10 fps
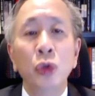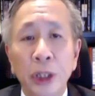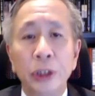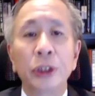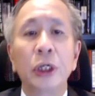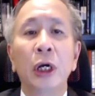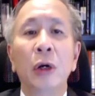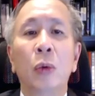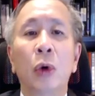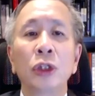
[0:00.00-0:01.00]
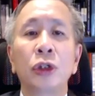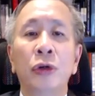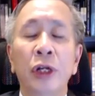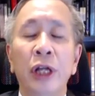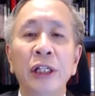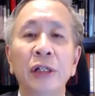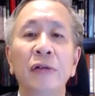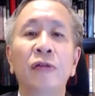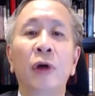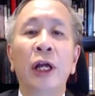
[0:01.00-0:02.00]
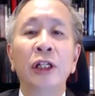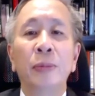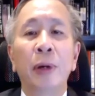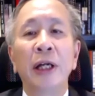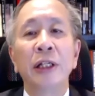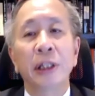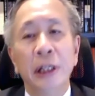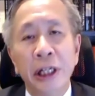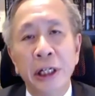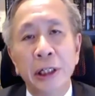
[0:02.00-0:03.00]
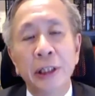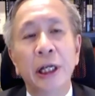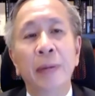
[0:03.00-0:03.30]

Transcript: toolkits was created for enterprise leaders,